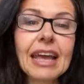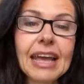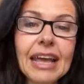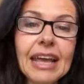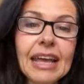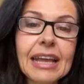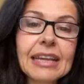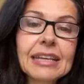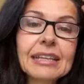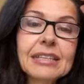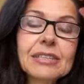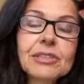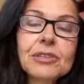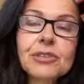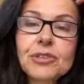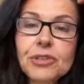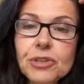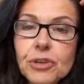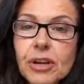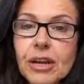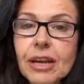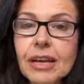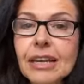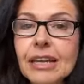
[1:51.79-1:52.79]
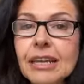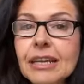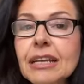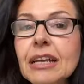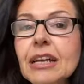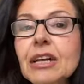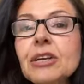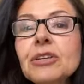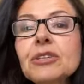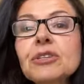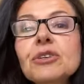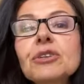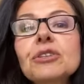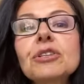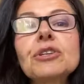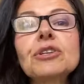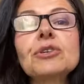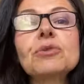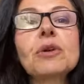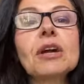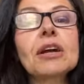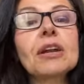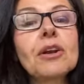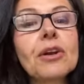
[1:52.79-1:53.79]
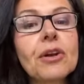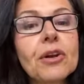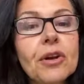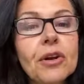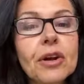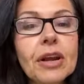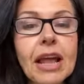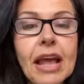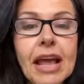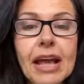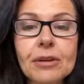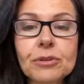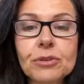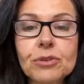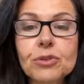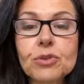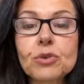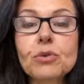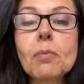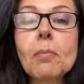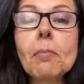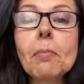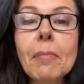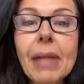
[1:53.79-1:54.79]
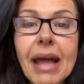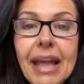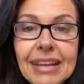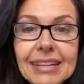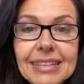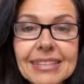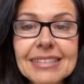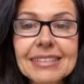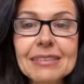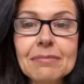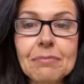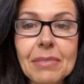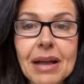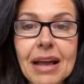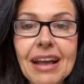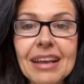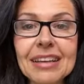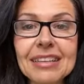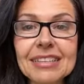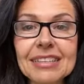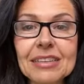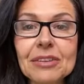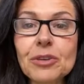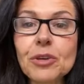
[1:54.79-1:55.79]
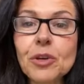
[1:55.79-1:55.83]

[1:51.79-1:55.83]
and journaling so that you can learn how to maximize